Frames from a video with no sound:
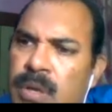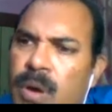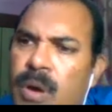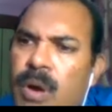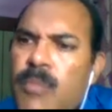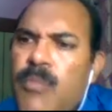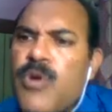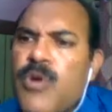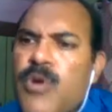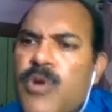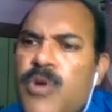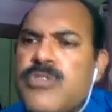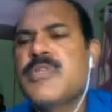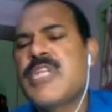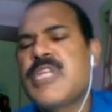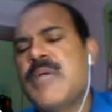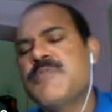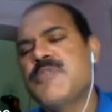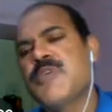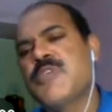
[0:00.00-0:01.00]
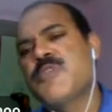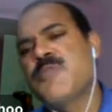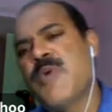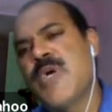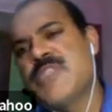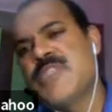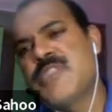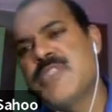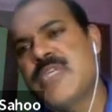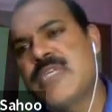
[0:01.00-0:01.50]
in all most of the times a
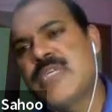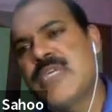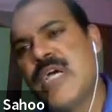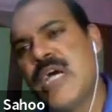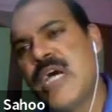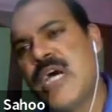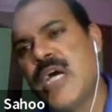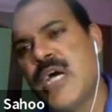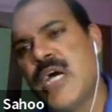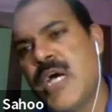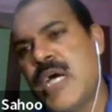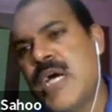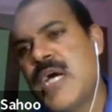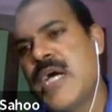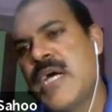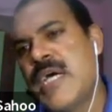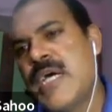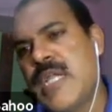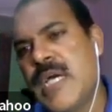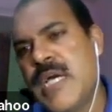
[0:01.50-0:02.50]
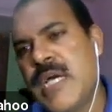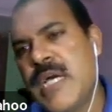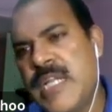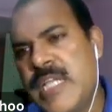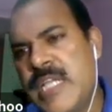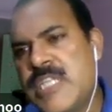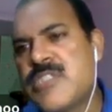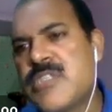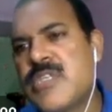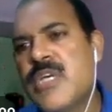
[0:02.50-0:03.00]
spastic uh,
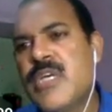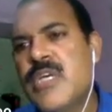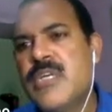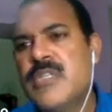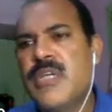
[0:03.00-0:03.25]
wrist,